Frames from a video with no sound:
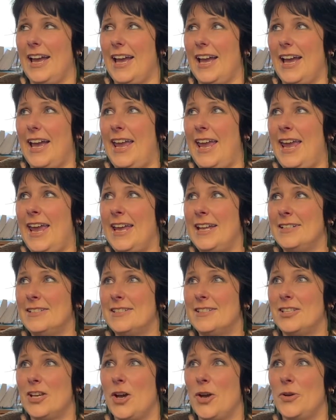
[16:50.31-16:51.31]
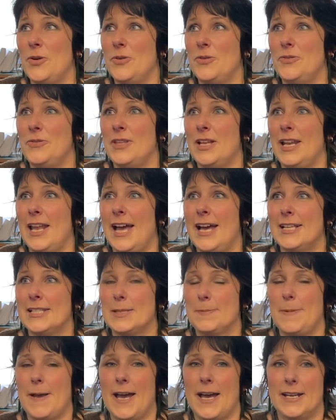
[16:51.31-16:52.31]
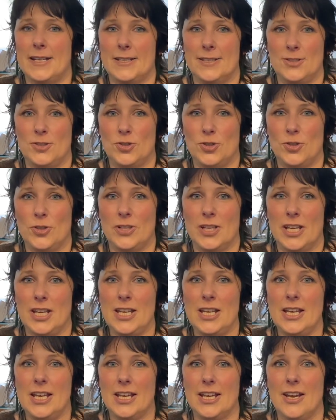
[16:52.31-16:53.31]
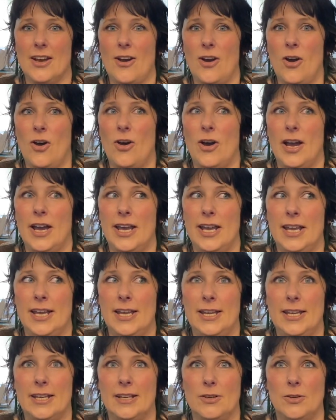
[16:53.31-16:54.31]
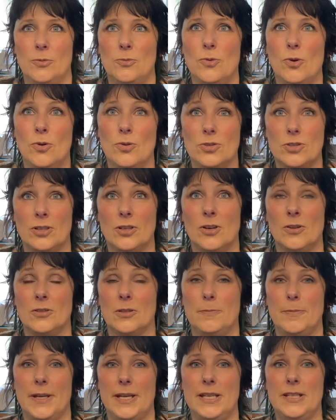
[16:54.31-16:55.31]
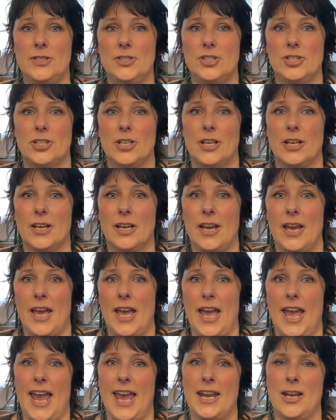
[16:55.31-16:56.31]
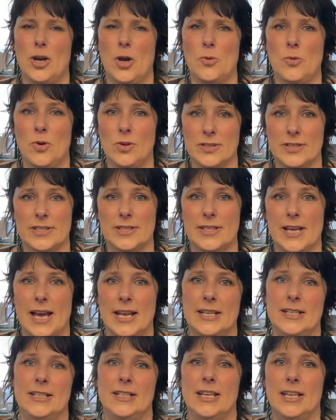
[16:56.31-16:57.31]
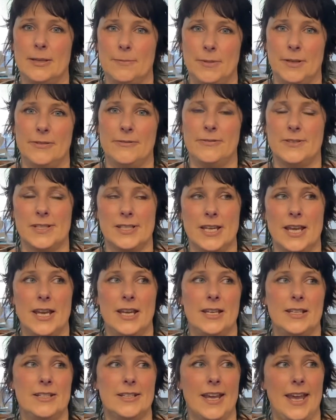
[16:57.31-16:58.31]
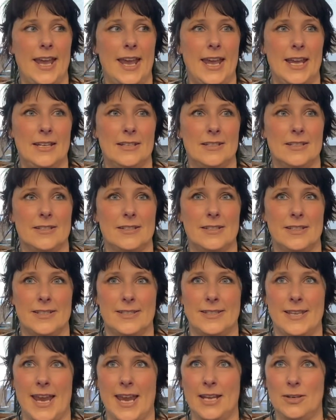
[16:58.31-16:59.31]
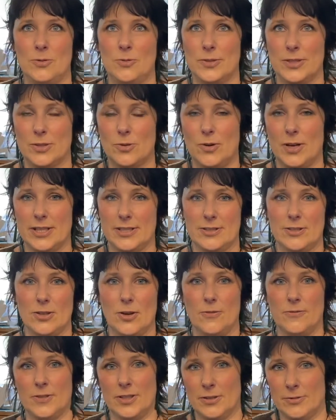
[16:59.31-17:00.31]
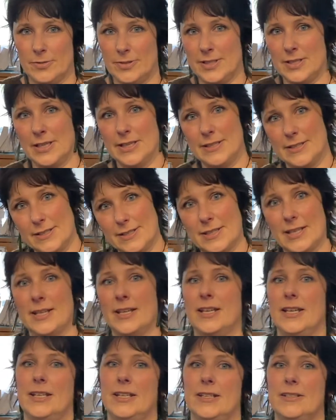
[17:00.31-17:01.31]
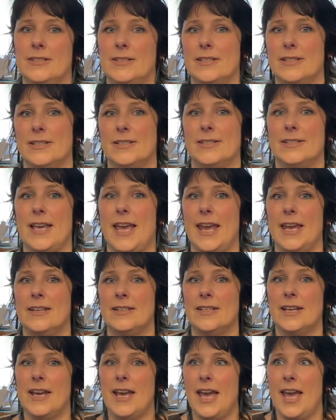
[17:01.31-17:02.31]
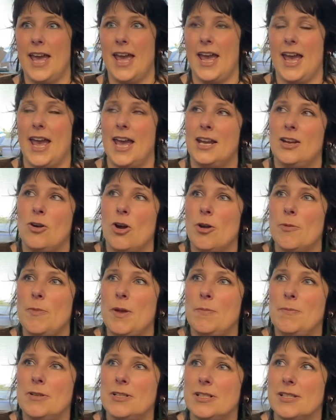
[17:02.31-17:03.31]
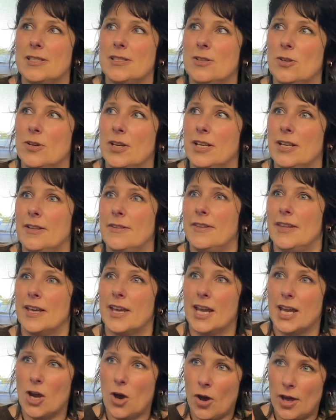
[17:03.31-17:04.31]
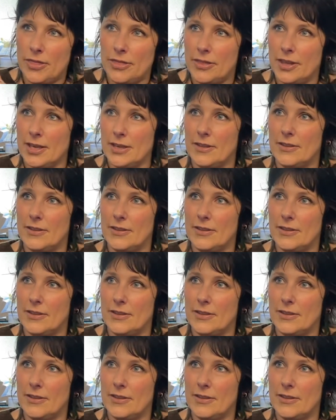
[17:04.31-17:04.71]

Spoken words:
And so the last part of the journey, I walked along the beach, and I was starting to get a bit fatigued, and the sand was quite soft, and I was like sinking into the sand. And I remember just looking and thinking, I think